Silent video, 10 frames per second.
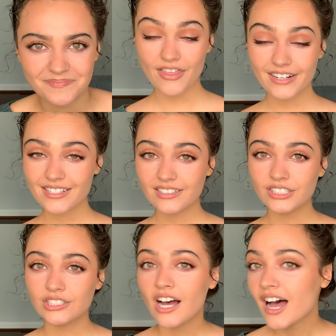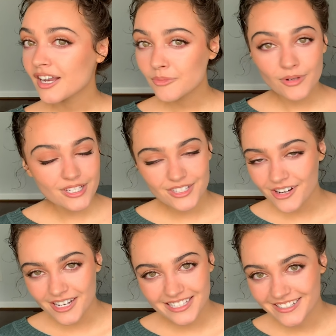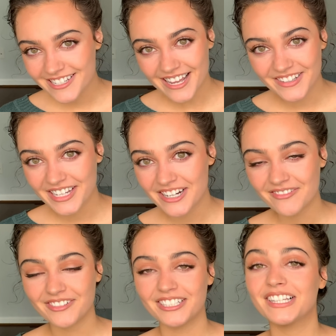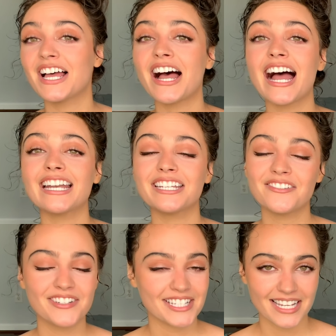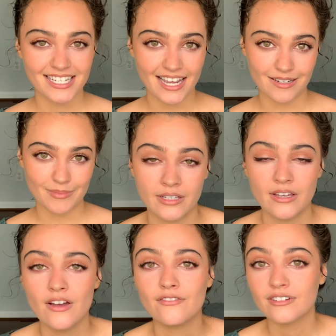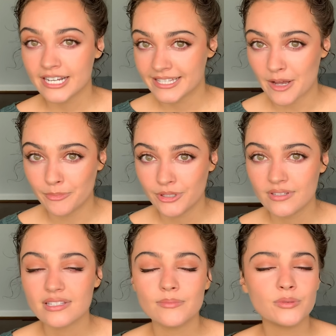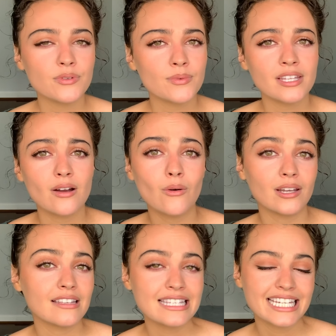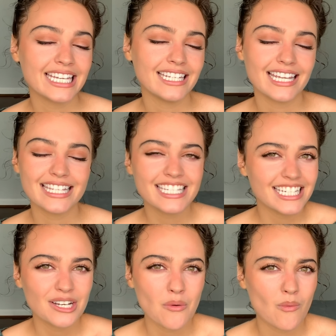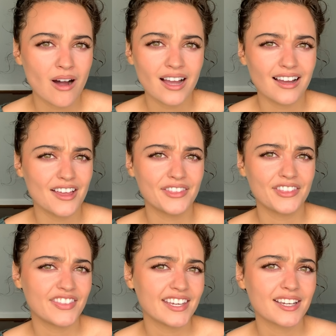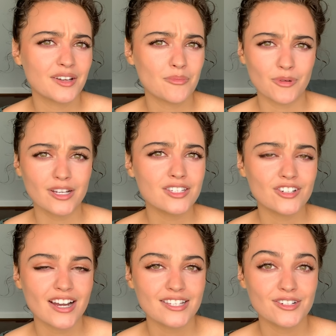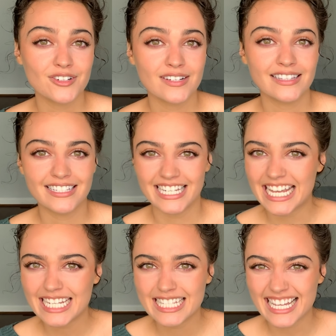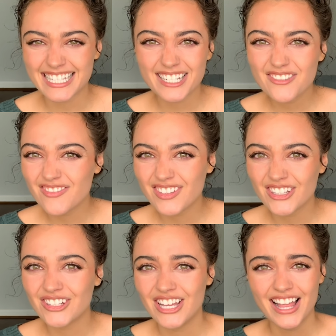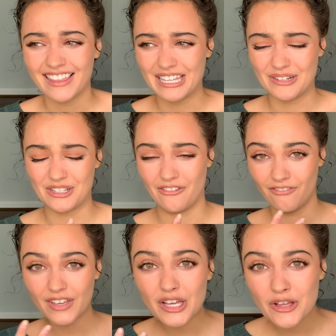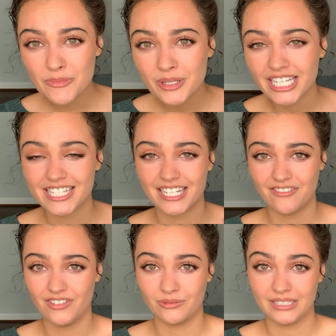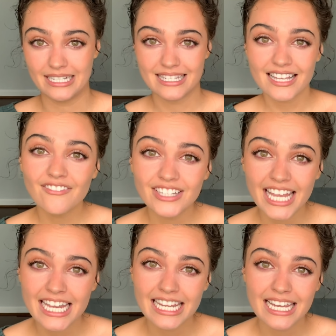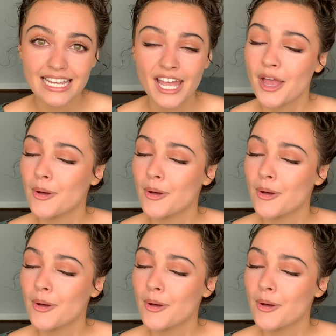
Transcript: There's a lot of moisturizers out there for a lot of different skin types. For example, someone with really oily skin isn't going to want a thick moisturizer during the day because that's going to feel like there's a film, it's going to feel really suffocating.